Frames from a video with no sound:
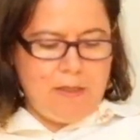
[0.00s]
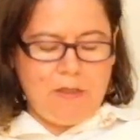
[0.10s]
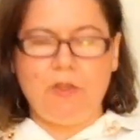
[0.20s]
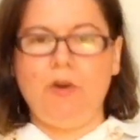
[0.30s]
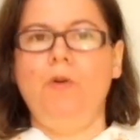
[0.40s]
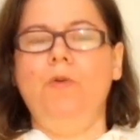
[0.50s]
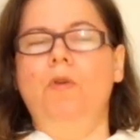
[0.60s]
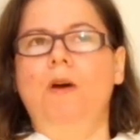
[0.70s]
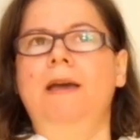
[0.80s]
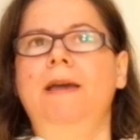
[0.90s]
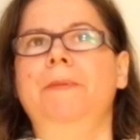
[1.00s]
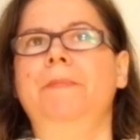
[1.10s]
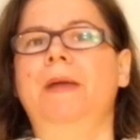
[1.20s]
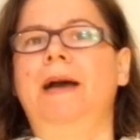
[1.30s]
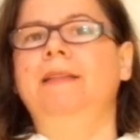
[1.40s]
So I
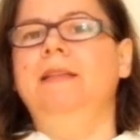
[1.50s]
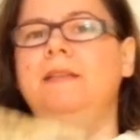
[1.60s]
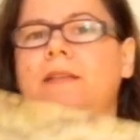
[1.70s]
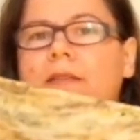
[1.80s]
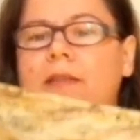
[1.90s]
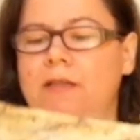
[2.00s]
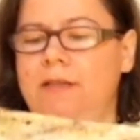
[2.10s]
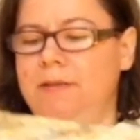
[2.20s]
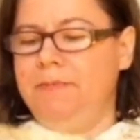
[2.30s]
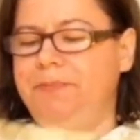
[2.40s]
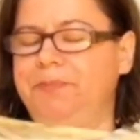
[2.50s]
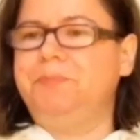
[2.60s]
knitted this